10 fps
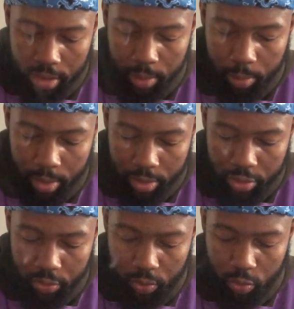The
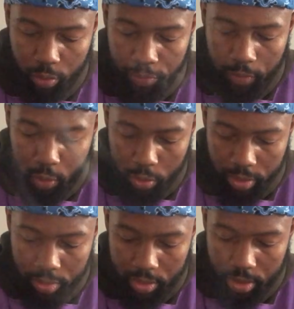minstrels were
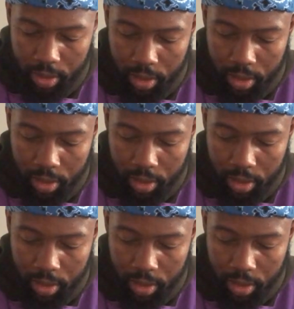flutists.